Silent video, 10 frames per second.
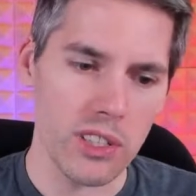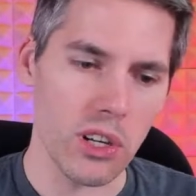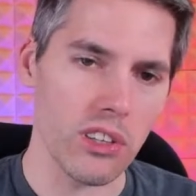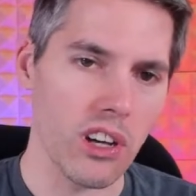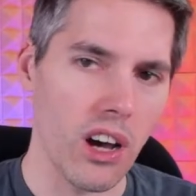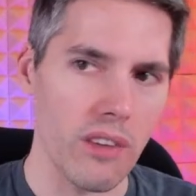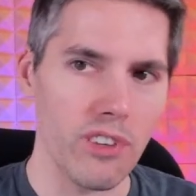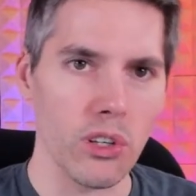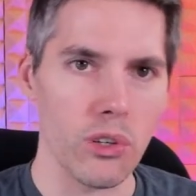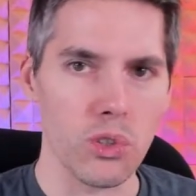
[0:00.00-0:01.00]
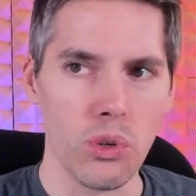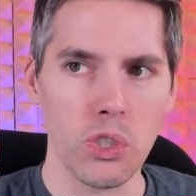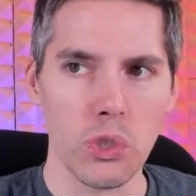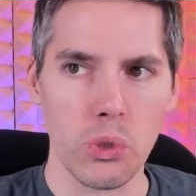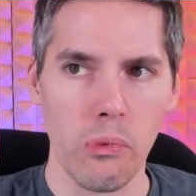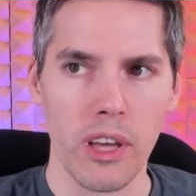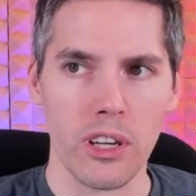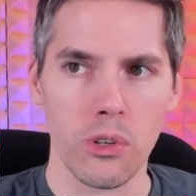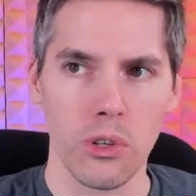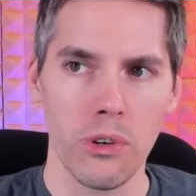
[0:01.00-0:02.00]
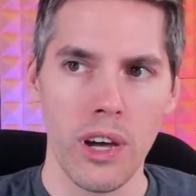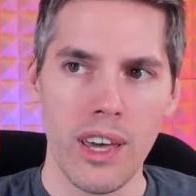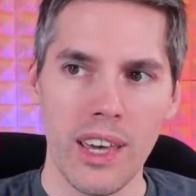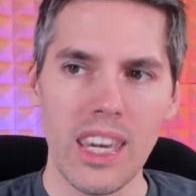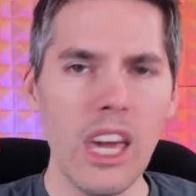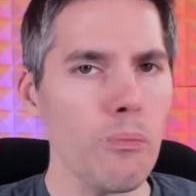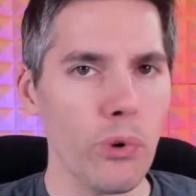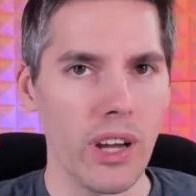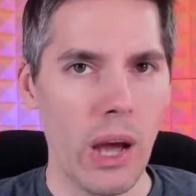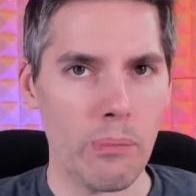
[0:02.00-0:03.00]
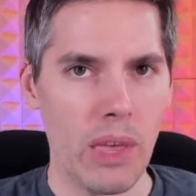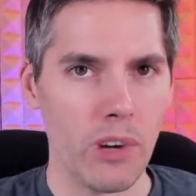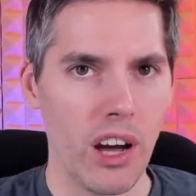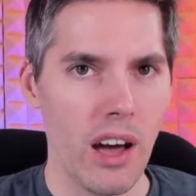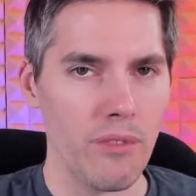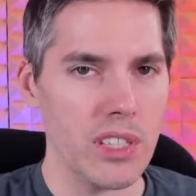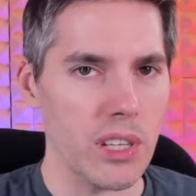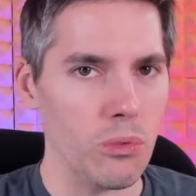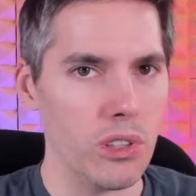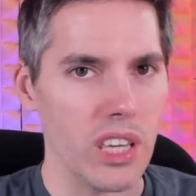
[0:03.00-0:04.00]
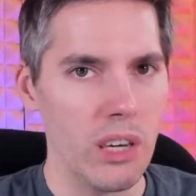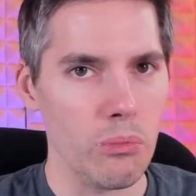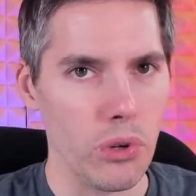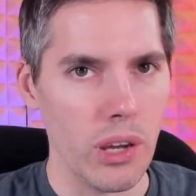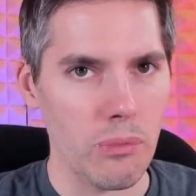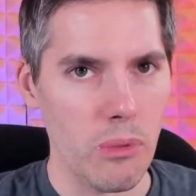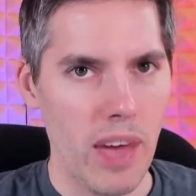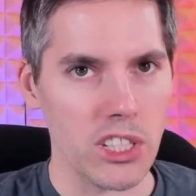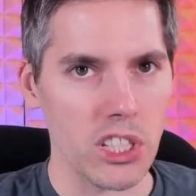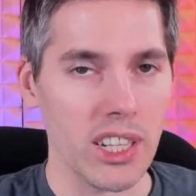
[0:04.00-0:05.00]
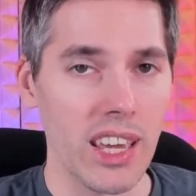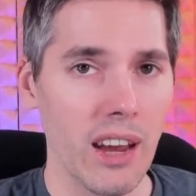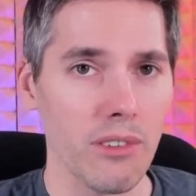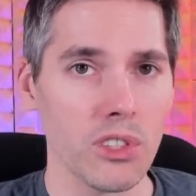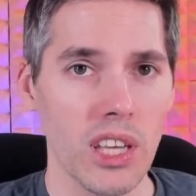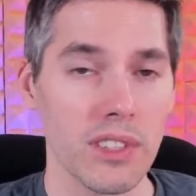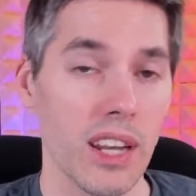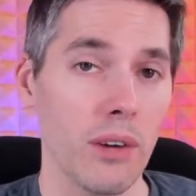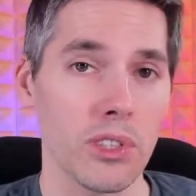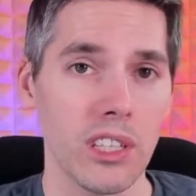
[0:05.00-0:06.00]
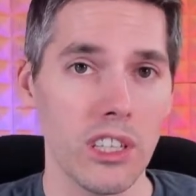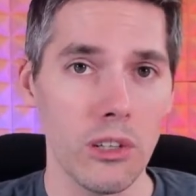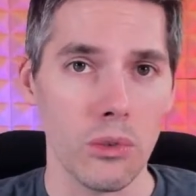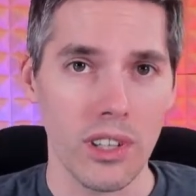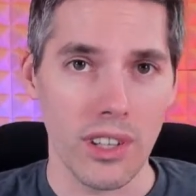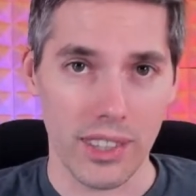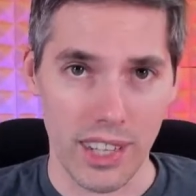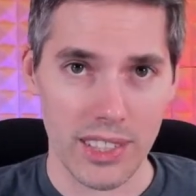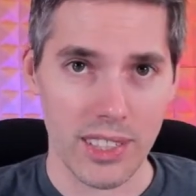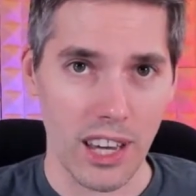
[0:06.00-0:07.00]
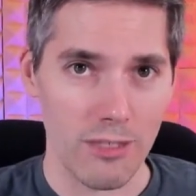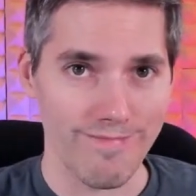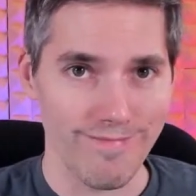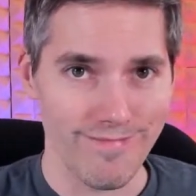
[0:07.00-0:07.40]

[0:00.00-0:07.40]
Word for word: are the coffee crew. So as usual, my crew, keep brewing up them coffees, and we'll keep brewing up the magic. Take care of yourselves, and I will see you at the next cup.